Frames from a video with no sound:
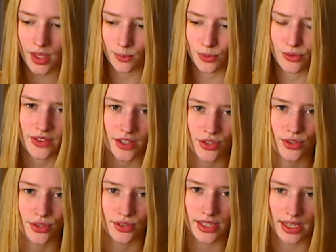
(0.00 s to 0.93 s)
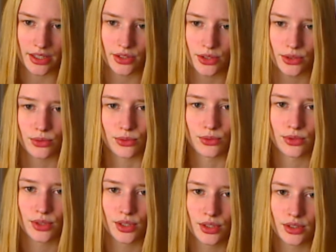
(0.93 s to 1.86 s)
a professional tell you,
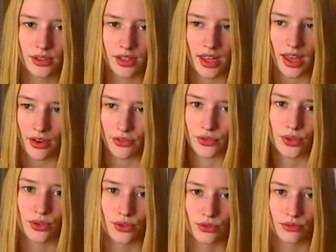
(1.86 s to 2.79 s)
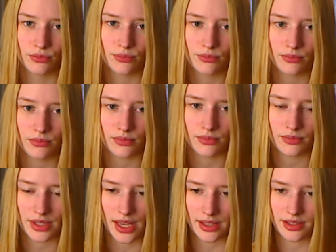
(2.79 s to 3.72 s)
after
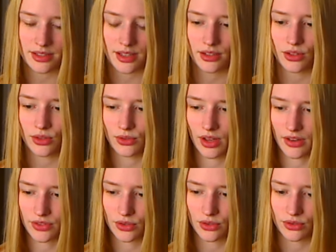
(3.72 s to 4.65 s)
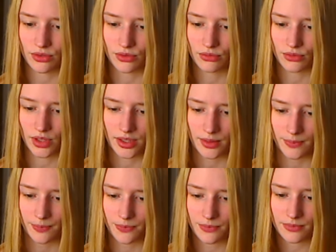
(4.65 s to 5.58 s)
testing you, after
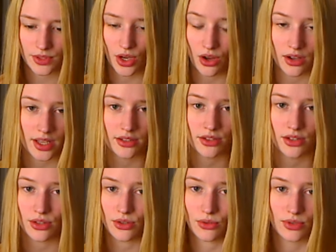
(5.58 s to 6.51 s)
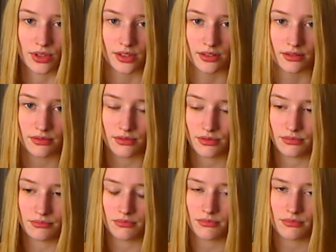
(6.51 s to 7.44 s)
talking to you and
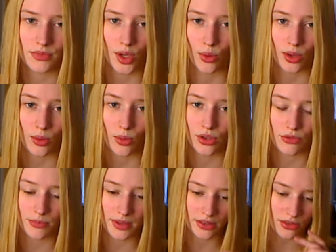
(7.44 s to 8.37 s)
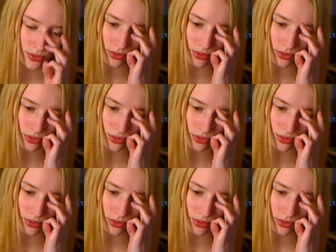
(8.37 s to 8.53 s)
knowing what you've been